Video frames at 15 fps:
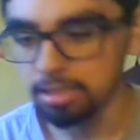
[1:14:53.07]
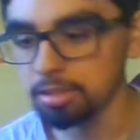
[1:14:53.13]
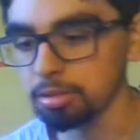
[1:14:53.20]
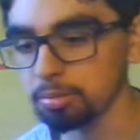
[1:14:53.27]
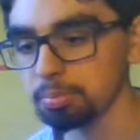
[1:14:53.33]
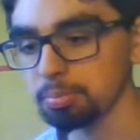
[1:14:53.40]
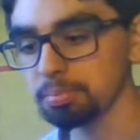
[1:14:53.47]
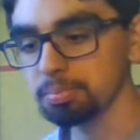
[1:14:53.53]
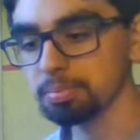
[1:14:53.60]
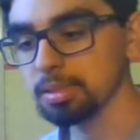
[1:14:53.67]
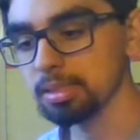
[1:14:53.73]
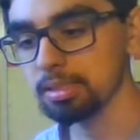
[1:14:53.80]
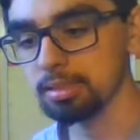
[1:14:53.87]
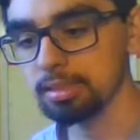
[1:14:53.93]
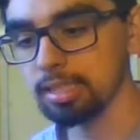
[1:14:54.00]
a new,
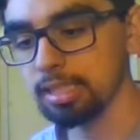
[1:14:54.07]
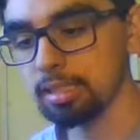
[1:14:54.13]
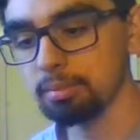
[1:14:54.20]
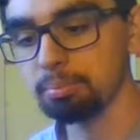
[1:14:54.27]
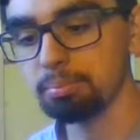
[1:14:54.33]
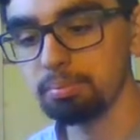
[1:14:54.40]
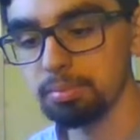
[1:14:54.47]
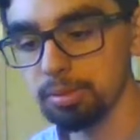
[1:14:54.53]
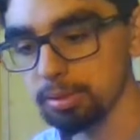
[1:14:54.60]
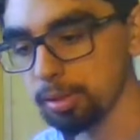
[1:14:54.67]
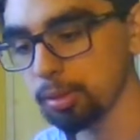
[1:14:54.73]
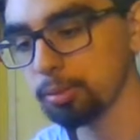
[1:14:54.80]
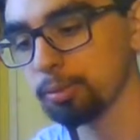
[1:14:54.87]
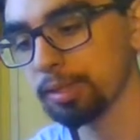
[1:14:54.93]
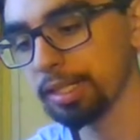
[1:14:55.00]
like a
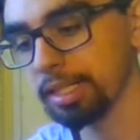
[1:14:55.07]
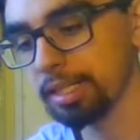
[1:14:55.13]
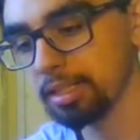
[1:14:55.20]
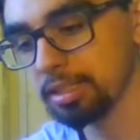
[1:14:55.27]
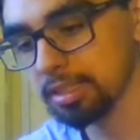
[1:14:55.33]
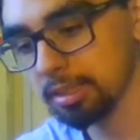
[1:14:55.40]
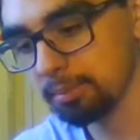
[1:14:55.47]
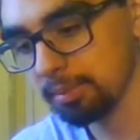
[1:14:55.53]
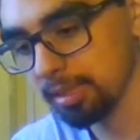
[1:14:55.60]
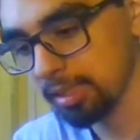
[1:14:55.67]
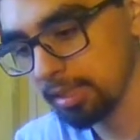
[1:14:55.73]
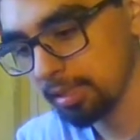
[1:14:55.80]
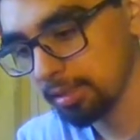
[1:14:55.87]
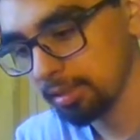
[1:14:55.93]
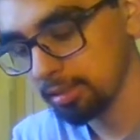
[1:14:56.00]
O-ring or
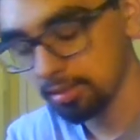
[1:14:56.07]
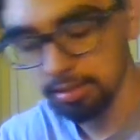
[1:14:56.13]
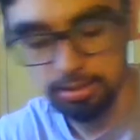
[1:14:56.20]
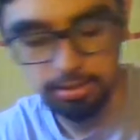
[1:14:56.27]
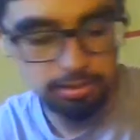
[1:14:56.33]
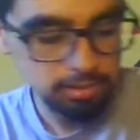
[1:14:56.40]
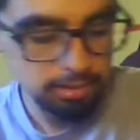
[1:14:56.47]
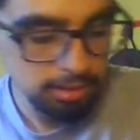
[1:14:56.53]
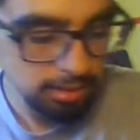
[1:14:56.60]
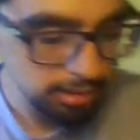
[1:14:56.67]
something, because